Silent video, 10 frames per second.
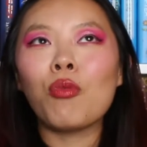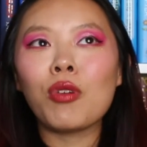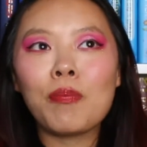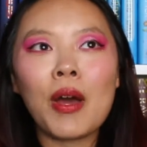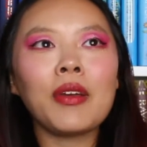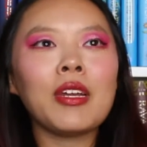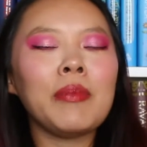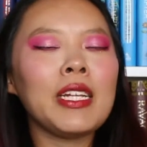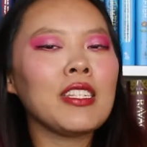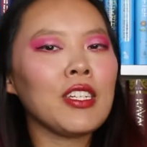
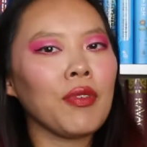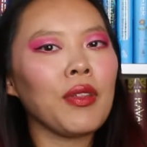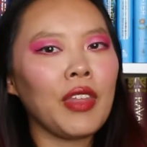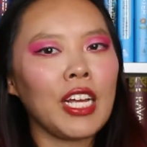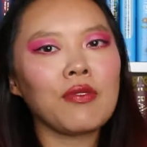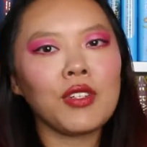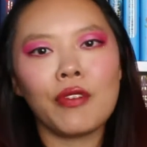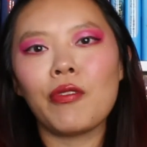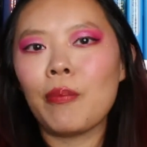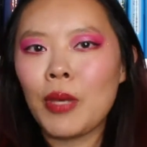rebellion means different things for
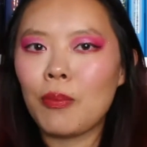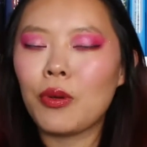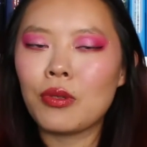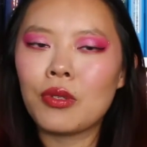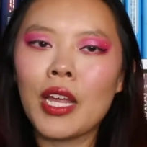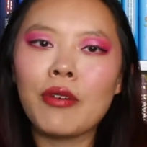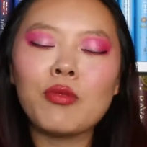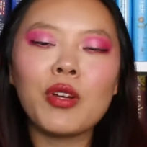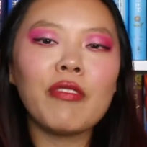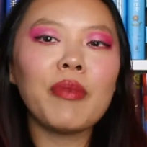different people. So that
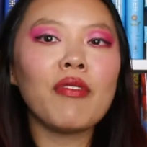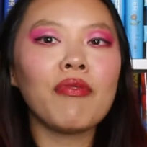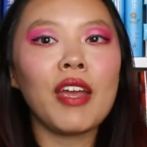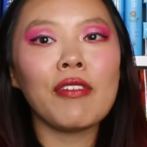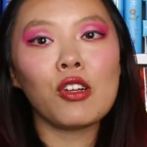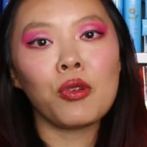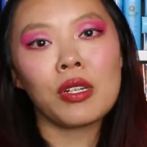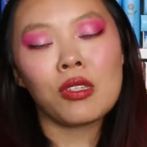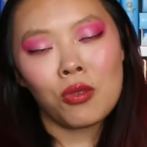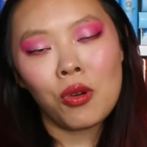was one of my favorite
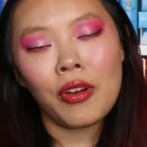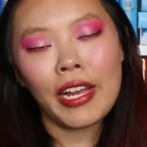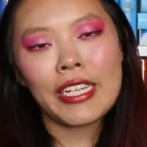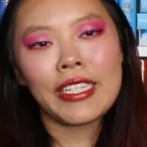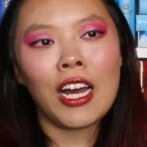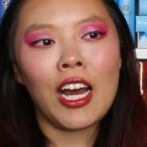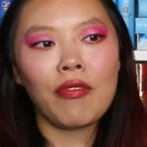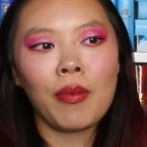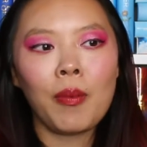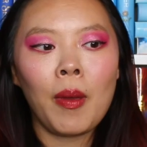short stories
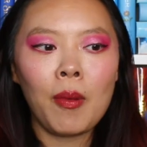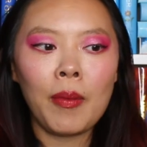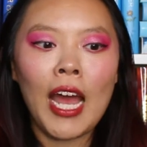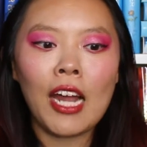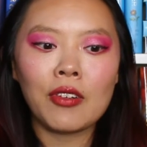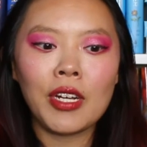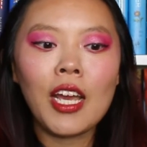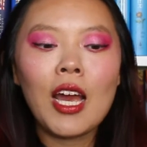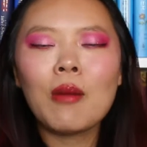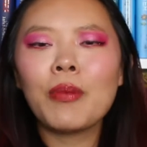uh, from the Paper
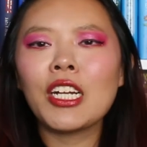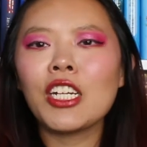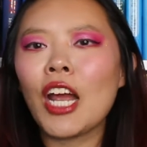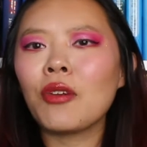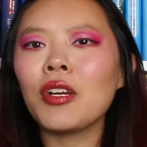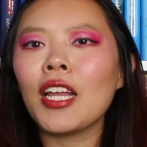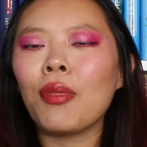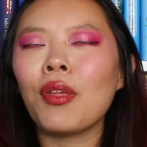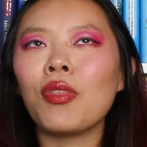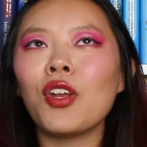Menagerie. But in general,
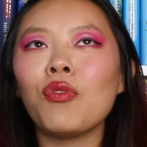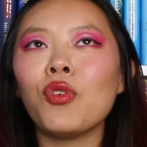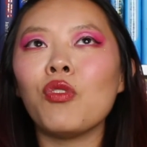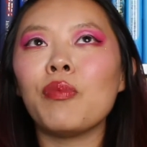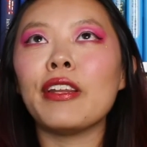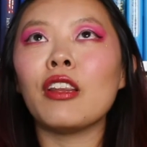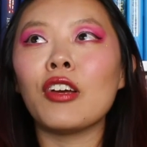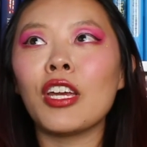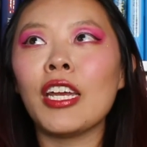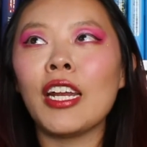I think that if you've been
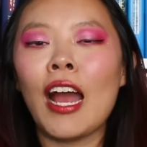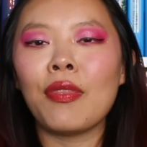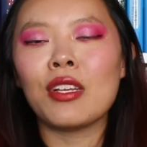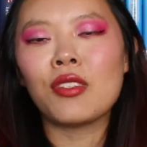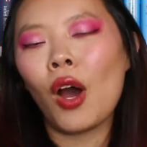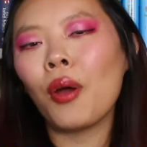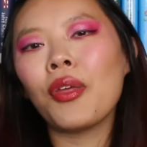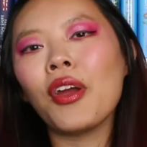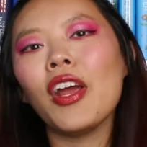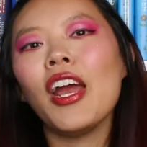looking at this
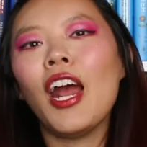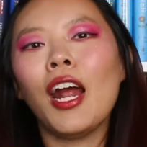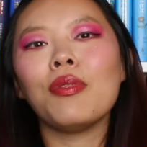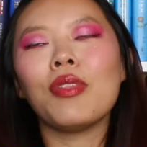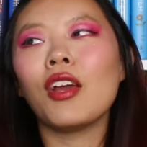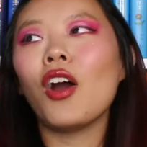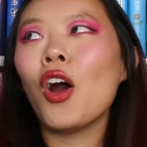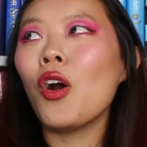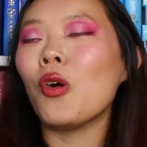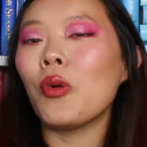author and think,
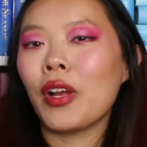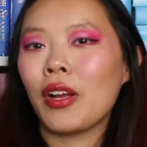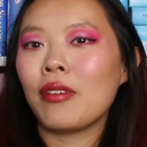oh,